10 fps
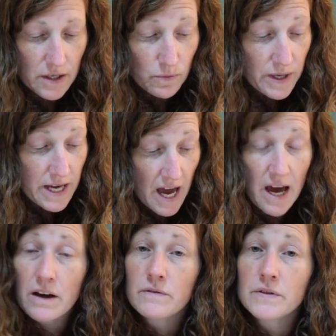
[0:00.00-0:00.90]
We
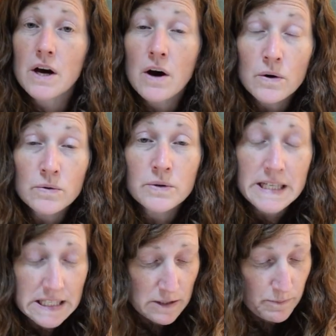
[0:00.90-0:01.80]
have the Holy
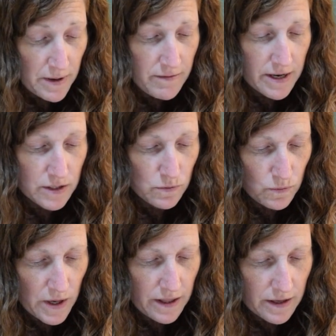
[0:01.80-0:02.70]
Spirit
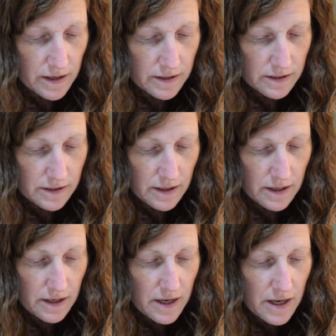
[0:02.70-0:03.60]
with us,
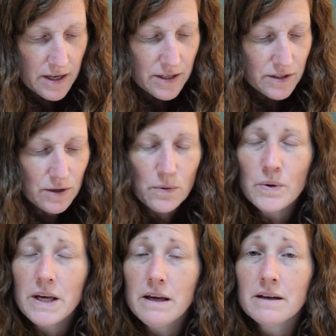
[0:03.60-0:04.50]
so
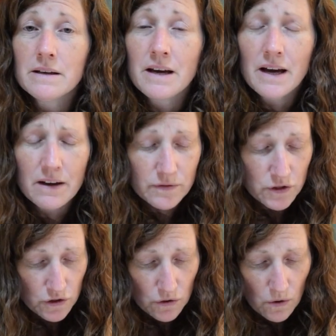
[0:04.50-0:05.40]
we can have
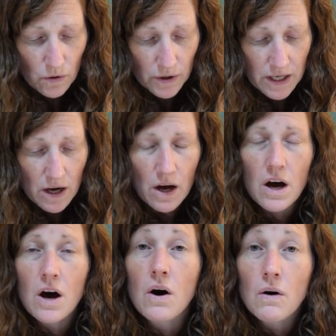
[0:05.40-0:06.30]
joy
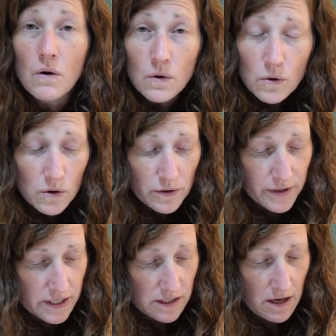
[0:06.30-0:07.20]
all
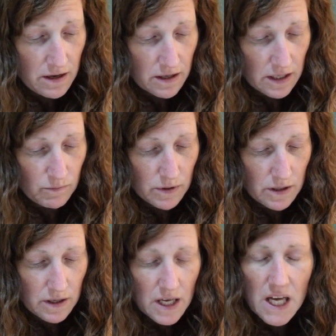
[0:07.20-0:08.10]
the time,
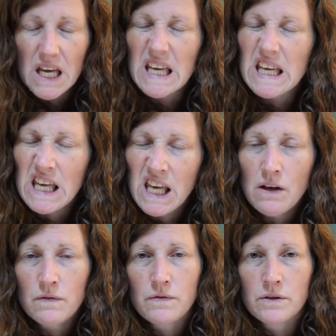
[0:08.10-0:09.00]

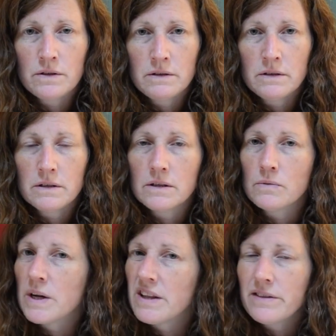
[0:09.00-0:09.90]
even
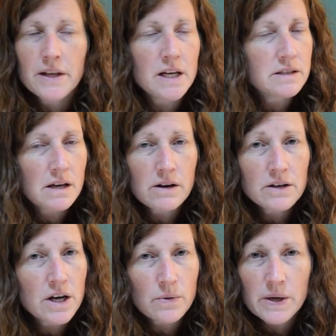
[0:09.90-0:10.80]
when things aren't
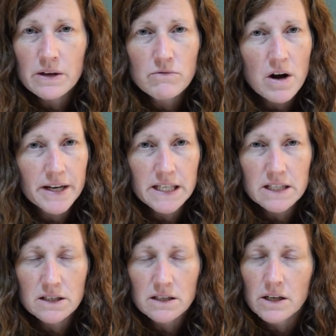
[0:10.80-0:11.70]
going
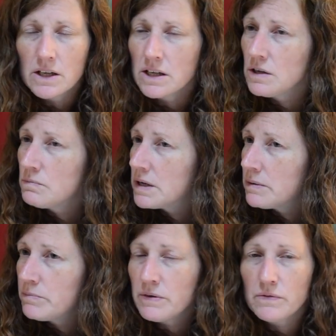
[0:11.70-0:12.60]
right. You
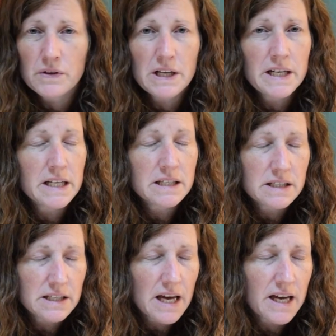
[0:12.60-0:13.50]
might be feeling
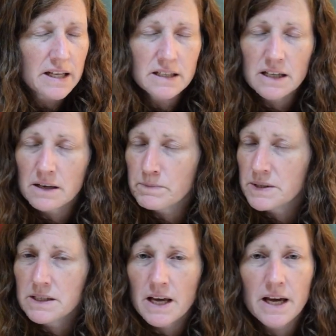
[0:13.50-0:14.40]
sad,
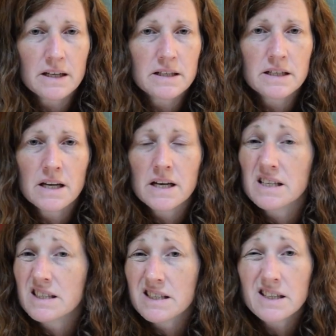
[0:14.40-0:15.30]
upset,
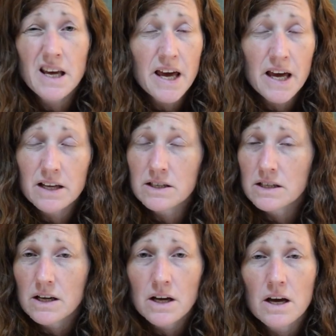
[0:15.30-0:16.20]
scared,
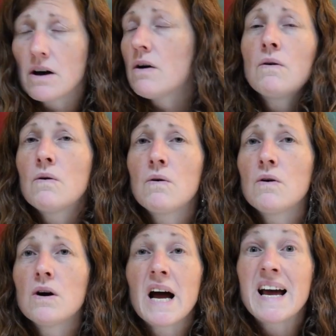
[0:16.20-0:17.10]

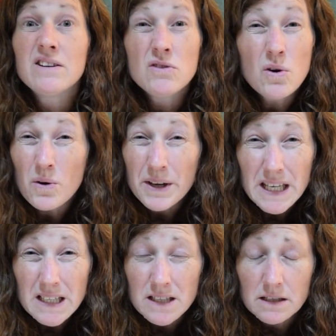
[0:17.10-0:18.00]
or
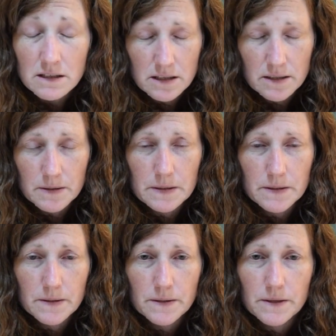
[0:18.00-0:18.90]
annoyed.
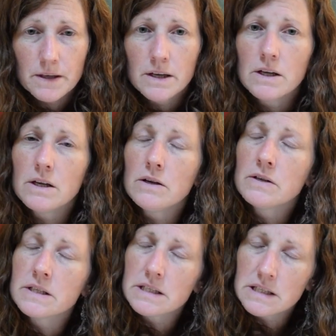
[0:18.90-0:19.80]
You
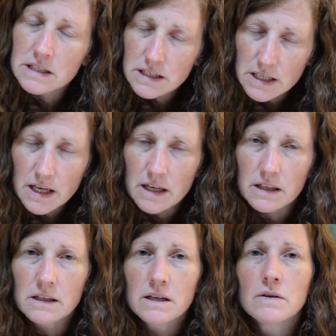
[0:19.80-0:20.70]
can
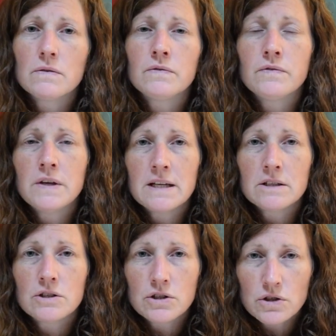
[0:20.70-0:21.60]
still
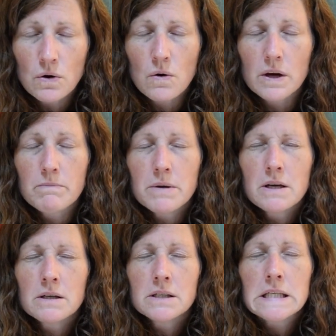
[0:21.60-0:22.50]
feel joy,
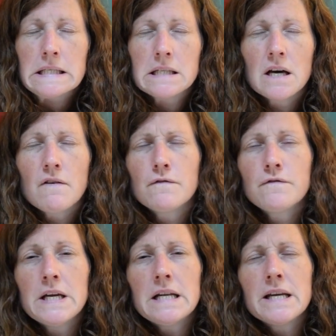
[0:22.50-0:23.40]
because it's that
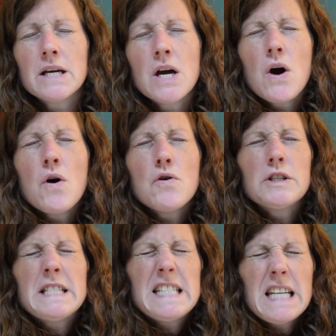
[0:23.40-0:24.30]
feeling
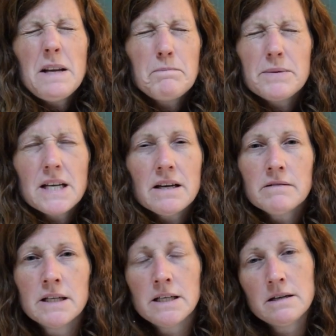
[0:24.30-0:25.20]
deep
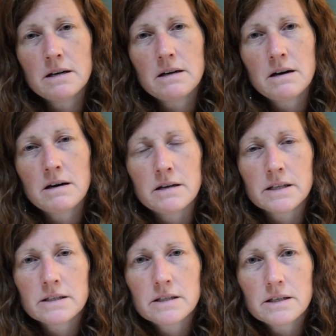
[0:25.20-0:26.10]
down in your
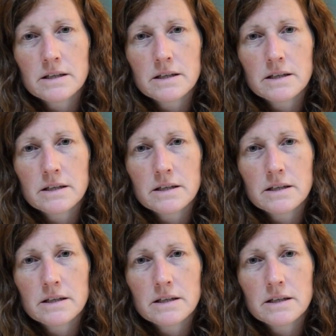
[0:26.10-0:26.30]
heart